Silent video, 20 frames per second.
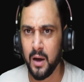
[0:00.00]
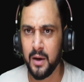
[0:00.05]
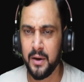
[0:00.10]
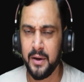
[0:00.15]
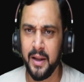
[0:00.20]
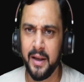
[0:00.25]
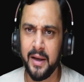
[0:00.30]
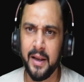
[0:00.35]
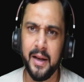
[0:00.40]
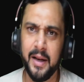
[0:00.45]

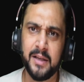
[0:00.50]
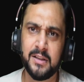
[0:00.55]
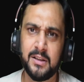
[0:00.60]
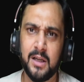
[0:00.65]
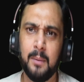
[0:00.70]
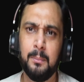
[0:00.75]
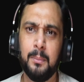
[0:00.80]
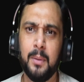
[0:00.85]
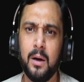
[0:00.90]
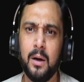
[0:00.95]
take an
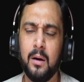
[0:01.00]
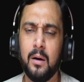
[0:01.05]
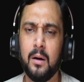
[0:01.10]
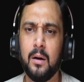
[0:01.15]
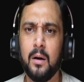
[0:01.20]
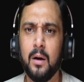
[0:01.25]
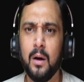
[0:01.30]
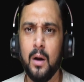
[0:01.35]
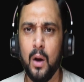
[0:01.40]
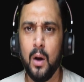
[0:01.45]
example,
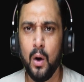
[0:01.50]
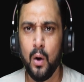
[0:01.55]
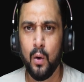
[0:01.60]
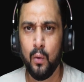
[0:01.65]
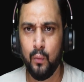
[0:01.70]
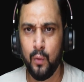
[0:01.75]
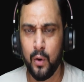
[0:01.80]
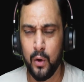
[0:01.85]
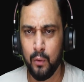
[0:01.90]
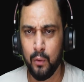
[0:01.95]

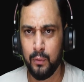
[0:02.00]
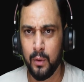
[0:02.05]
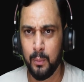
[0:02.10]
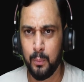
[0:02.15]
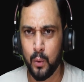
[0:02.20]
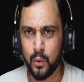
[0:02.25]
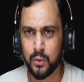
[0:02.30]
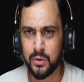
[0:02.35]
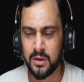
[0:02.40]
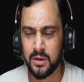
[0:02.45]
one of the
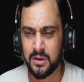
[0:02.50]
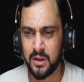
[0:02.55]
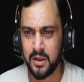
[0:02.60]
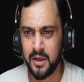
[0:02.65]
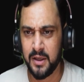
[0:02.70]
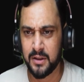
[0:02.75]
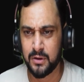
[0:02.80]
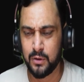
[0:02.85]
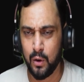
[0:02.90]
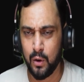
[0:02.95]
processor
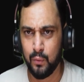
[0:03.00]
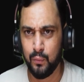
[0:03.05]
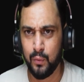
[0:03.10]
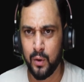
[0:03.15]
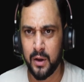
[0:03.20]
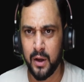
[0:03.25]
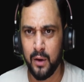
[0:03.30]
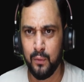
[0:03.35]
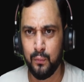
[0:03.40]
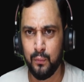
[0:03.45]
is not
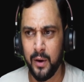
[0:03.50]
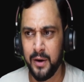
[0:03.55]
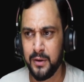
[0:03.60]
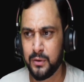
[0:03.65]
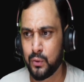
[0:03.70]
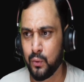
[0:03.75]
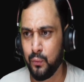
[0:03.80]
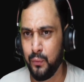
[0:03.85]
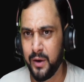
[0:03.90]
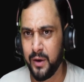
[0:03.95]
working fine,
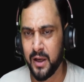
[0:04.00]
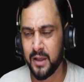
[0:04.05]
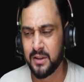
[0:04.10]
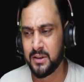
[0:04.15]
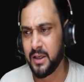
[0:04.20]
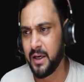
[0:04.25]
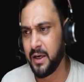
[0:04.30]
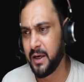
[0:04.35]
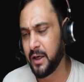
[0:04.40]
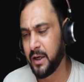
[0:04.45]
so we can
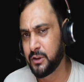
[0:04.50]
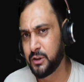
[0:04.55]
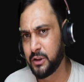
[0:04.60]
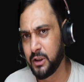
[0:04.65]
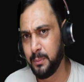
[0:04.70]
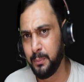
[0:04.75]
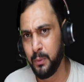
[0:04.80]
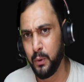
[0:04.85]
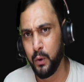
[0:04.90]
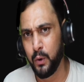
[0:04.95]
say that
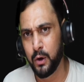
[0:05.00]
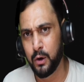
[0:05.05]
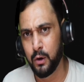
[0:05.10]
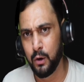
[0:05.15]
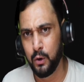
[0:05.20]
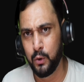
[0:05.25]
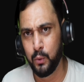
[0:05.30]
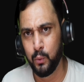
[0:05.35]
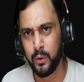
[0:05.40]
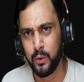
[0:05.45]
CPU
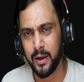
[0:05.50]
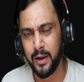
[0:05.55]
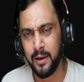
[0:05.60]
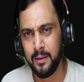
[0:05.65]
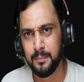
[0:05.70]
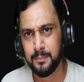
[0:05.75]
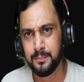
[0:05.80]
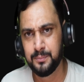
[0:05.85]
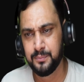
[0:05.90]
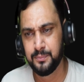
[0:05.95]
equal to 10,
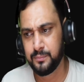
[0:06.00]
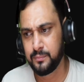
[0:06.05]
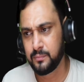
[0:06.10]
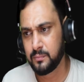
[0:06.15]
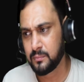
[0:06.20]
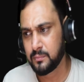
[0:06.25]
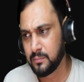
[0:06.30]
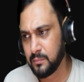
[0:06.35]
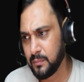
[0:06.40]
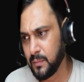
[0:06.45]

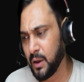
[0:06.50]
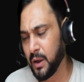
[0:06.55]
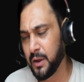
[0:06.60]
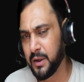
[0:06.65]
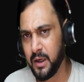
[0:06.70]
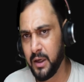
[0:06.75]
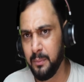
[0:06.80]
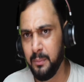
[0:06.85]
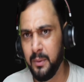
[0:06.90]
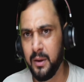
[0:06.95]

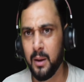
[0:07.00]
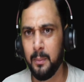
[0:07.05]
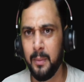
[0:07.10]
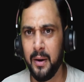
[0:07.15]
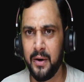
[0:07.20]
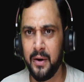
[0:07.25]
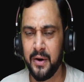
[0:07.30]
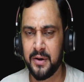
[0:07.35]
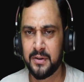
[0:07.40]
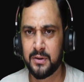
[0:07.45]
give me the
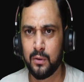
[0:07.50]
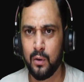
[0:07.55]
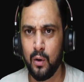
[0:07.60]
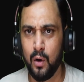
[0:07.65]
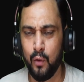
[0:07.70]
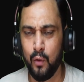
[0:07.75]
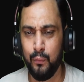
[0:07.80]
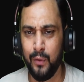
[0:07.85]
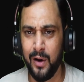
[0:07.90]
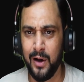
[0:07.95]
metrics
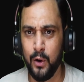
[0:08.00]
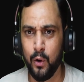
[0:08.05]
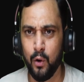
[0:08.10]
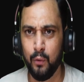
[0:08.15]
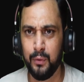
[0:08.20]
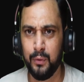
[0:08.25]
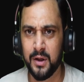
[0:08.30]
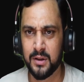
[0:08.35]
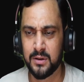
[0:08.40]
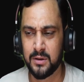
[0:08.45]
of value
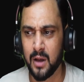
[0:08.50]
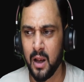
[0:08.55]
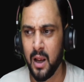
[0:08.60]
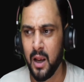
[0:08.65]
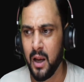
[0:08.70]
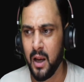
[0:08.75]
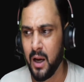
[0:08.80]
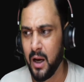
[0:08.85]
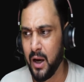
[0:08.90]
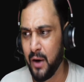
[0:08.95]
of this.
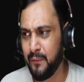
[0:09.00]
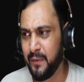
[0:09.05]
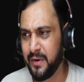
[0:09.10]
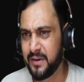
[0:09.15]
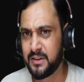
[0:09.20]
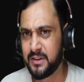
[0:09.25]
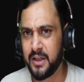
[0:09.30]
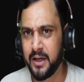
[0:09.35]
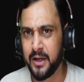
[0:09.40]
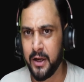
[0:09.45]
If
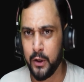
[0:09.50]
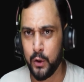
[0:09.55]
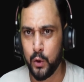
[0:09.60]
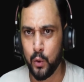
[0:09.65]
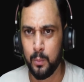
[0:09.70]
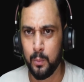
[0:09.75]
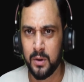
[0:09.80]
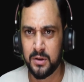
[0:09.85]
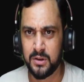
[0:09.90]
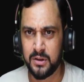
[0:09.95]
it's taking
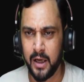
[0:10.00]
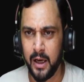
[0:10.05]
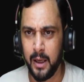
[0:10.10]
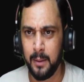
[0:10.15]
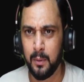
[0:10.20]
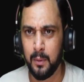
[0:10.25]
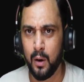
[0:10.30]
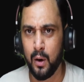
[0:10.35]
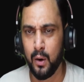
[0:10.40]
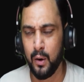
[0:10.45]
too much
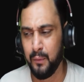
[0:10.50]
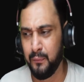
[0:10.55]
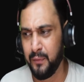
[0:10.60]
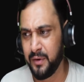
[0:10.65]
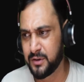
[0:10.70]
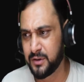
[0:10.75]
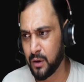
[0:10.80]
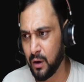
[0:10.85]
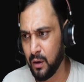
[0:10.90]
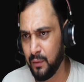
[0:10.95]
time or if
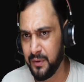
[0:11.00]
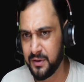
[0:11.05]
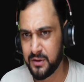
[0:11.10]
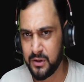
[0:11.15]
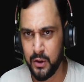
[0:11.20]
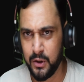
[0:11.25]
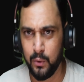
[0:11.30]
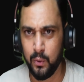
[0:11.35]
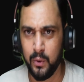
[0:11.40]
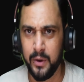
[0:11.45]
it's always
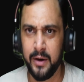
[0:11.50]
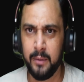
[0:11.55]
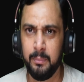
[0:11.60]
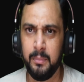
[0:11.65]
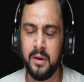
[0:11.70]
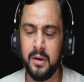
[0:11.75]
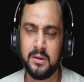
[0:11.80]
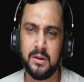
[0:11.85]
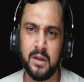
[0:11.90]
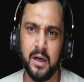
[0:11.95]
0, it
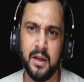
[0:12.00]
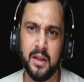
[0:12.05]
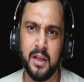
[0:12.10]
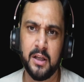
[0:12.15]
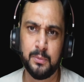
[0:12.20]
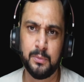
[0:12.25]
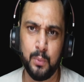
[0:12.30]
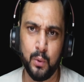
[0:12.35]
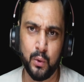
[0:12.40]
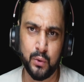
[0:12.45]
means that
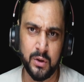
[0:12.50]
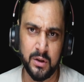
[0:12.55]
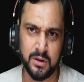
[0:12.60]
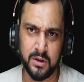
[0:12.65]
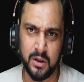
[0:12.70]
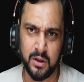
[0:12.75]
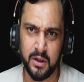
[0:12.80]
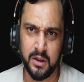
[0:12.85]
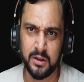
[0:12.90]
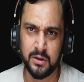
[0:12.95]
this
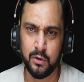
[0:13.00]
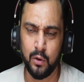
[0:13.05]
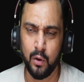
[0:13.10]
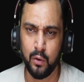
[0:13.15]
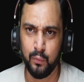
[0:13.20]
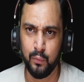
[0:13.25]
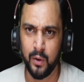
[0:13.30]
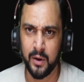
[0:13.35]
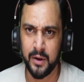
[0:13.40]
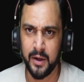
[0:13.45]
processor is
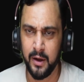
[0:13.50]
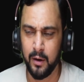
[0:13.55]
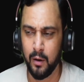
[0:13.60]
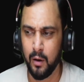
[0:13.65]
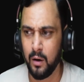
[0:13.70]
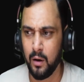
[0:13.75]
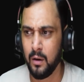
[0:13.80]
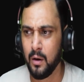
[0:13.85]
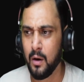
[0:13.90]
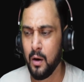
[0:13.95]
not working
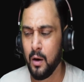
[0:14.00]
or